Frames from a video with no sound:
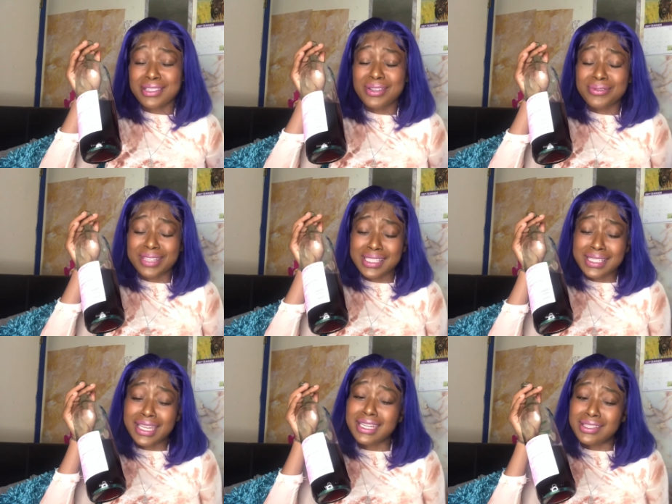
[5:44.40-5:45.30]
so let's
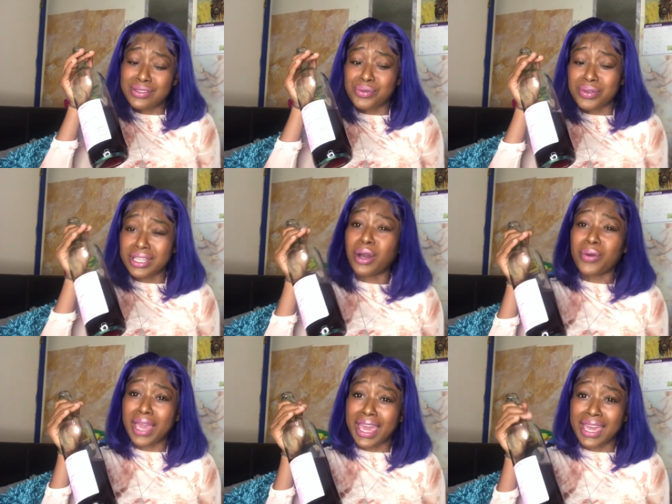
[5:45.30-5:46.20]
get into it,
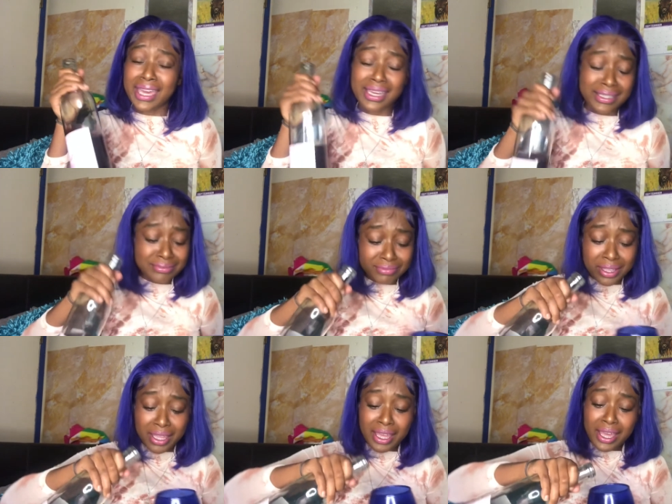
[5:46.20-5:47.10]
okay?
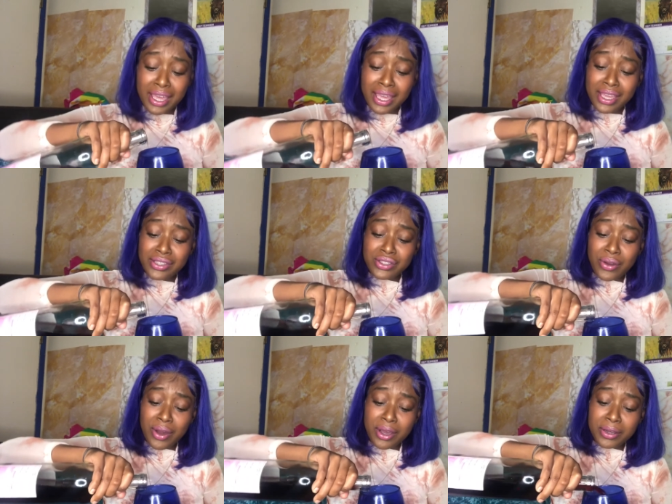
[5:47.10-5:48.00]

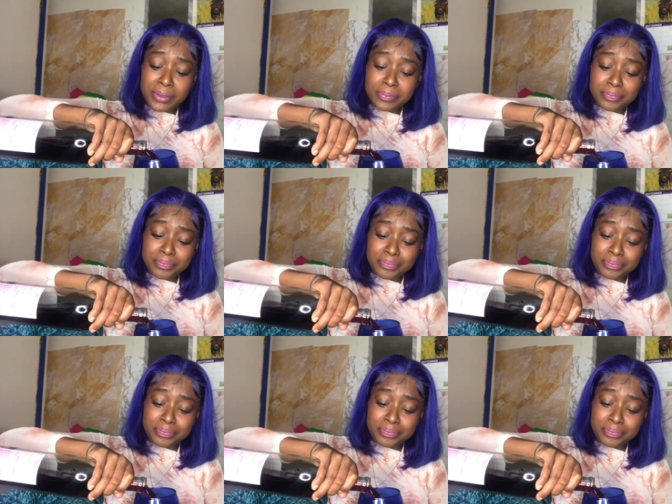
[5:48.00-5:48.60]
So, um,